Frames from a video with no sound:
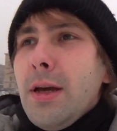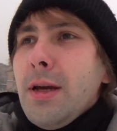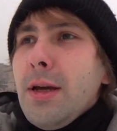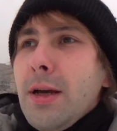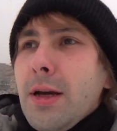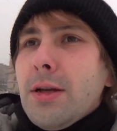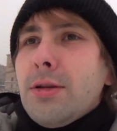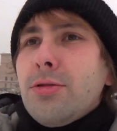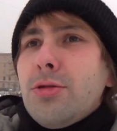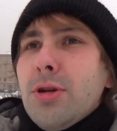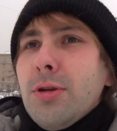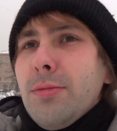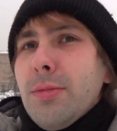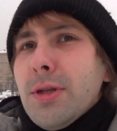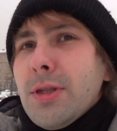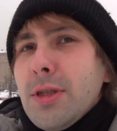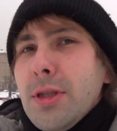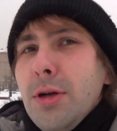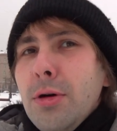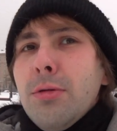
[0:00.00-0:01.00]
Extremely
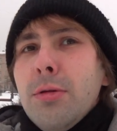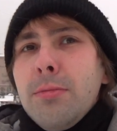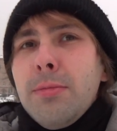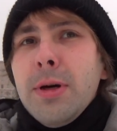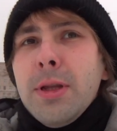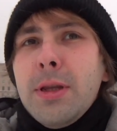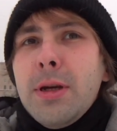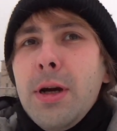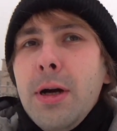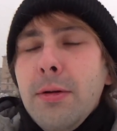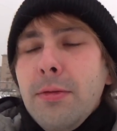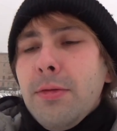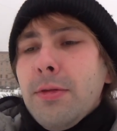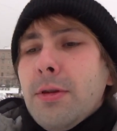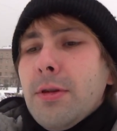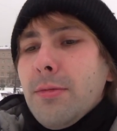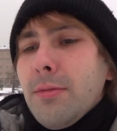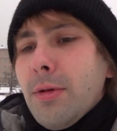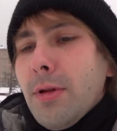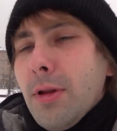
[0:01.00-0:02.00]
snowy, but
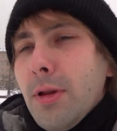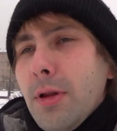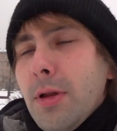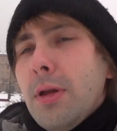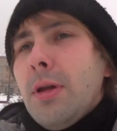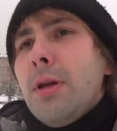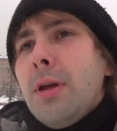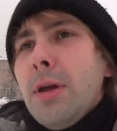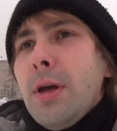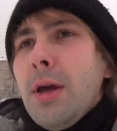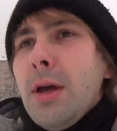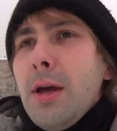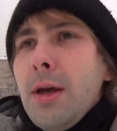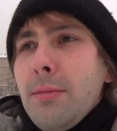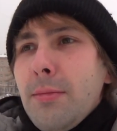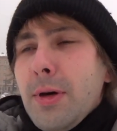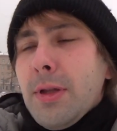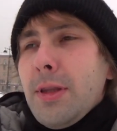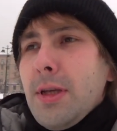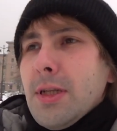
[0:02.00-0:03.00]
comfortable.
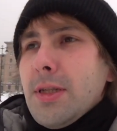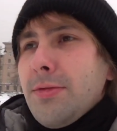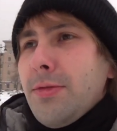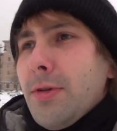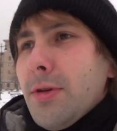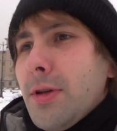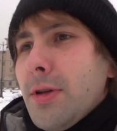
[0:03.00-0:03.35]
But as for the